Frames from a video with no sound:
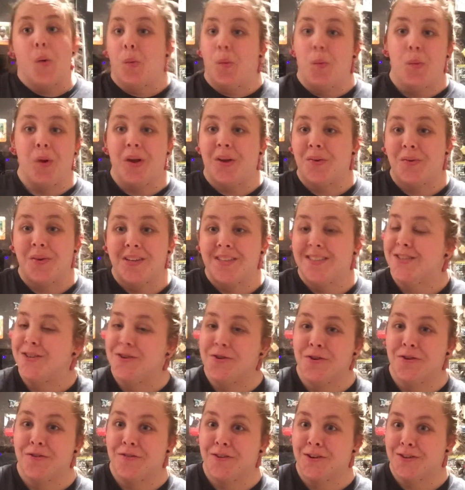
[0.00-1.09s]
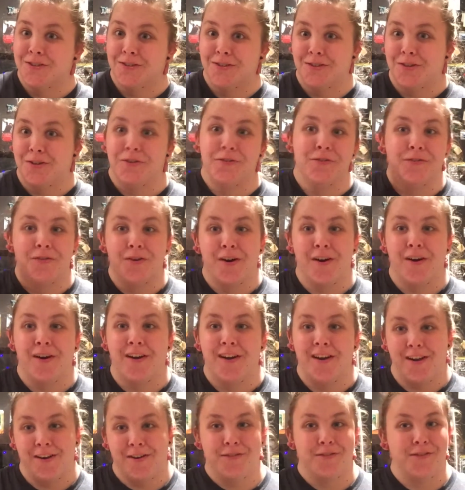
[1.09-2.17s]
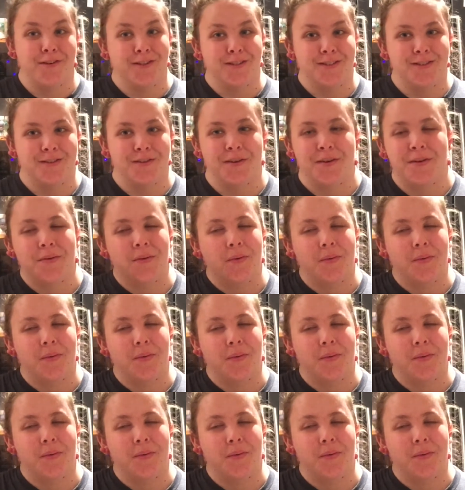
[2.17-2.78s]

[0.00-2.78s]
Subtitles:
we went to Universal for our anniversary.